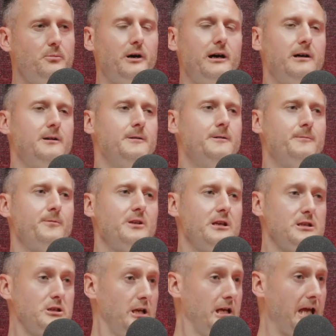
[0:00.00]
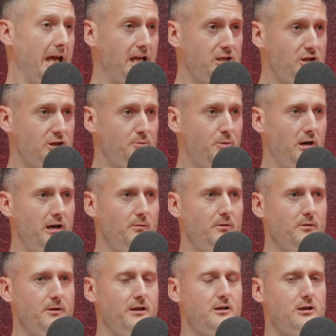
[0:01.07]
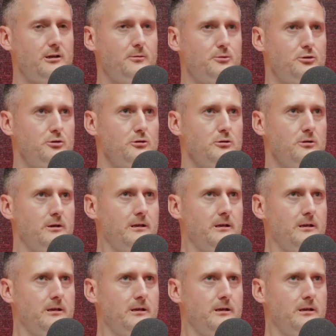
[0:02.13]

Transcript: But it is just part of my makeup. So